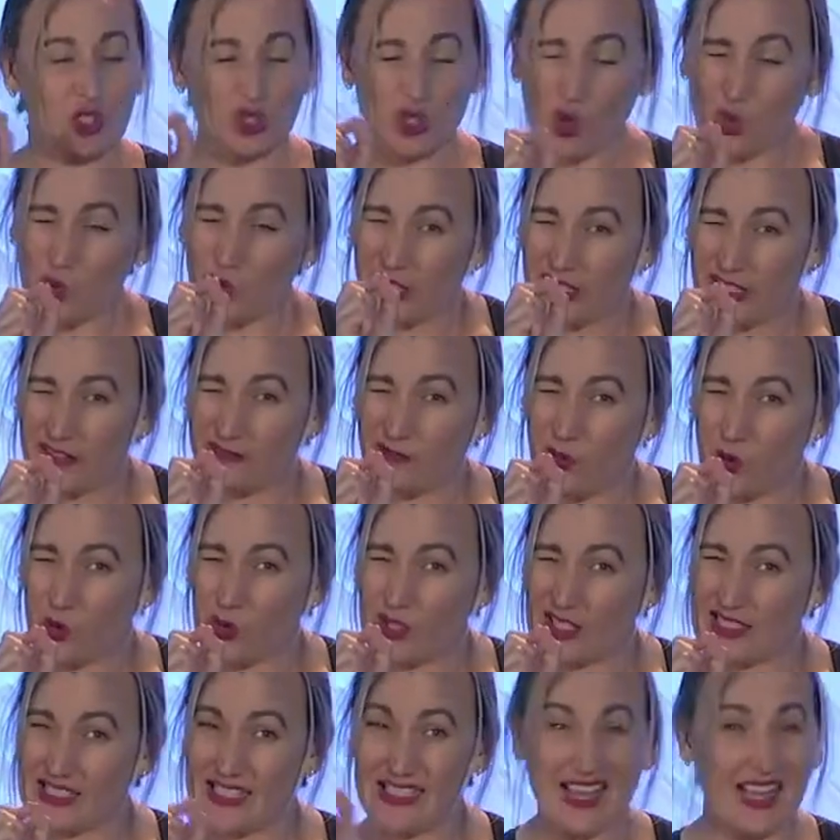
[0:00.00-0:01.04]
solely
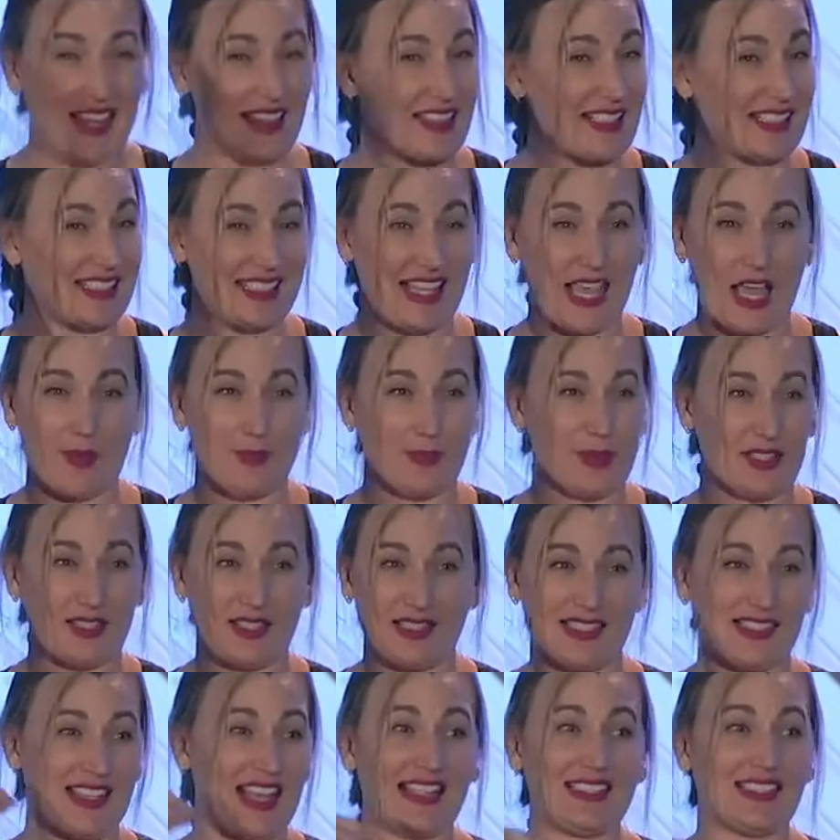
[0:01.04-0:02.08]
focusing on the
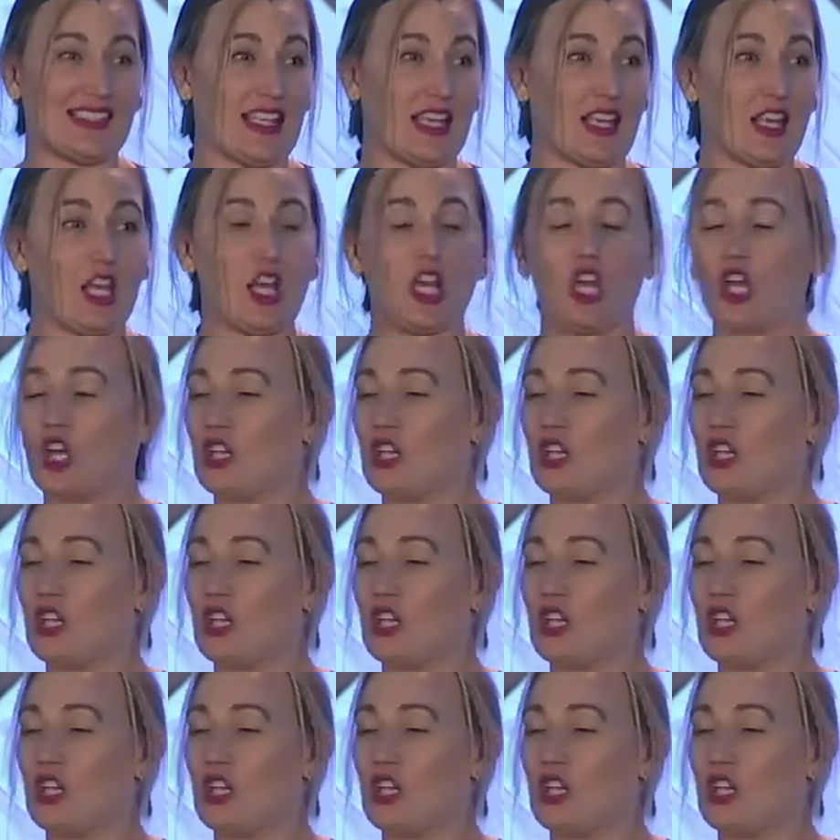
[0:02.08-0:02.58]
scapulas. That's it.